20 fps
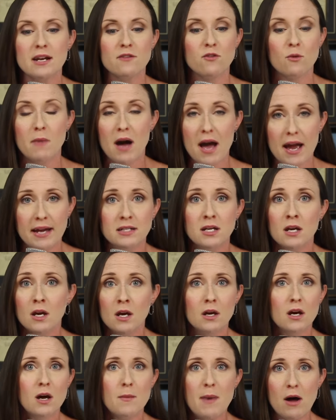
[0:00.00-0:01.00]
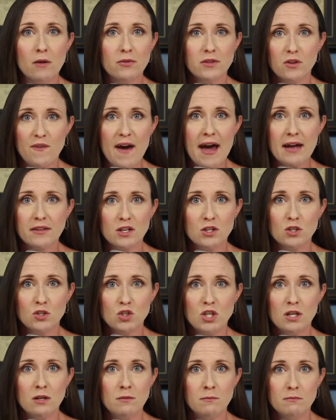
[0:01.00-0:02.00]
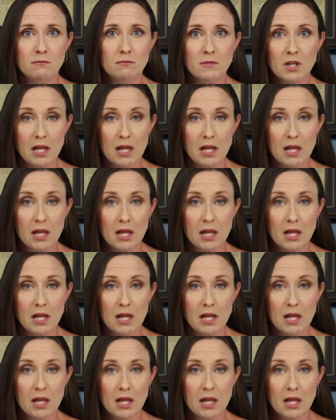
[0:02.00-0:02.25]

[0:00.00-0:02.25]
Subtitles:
never mind about the fact that she